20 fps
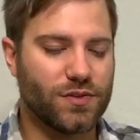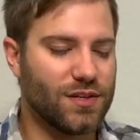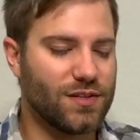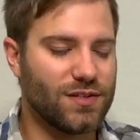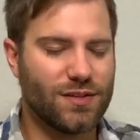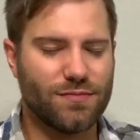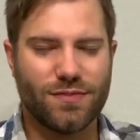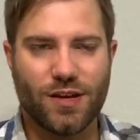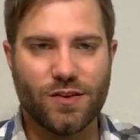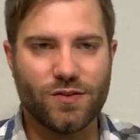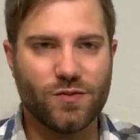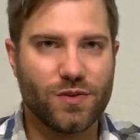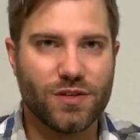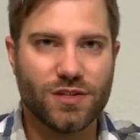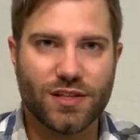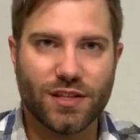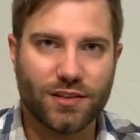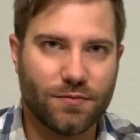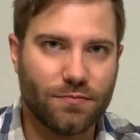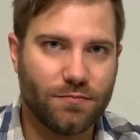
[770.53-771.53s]
because sometimes we
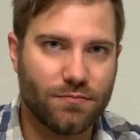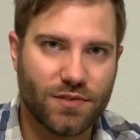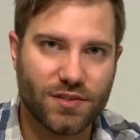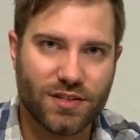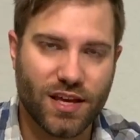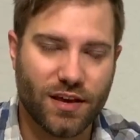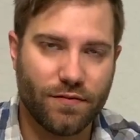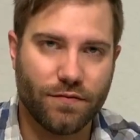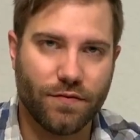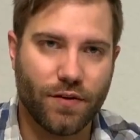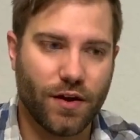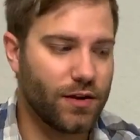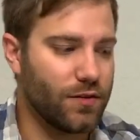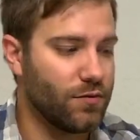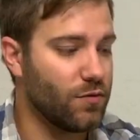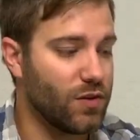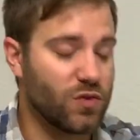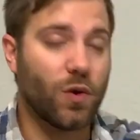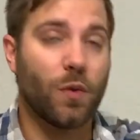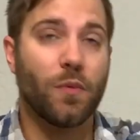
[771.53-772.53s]
just let them just have fun.
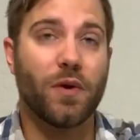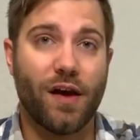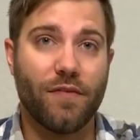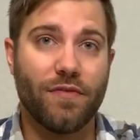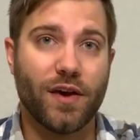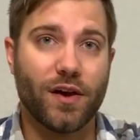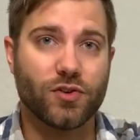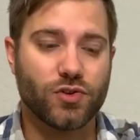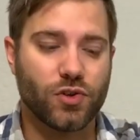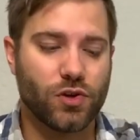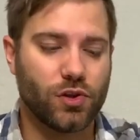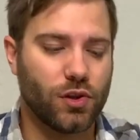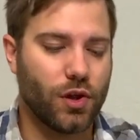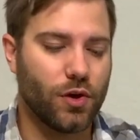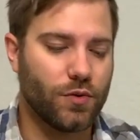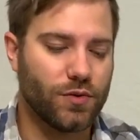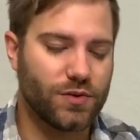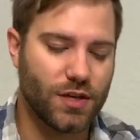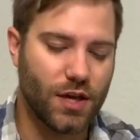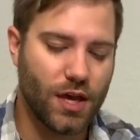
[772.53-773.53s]
That's why we have the extra
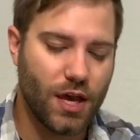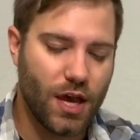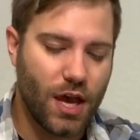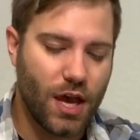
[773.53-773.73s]
clothes.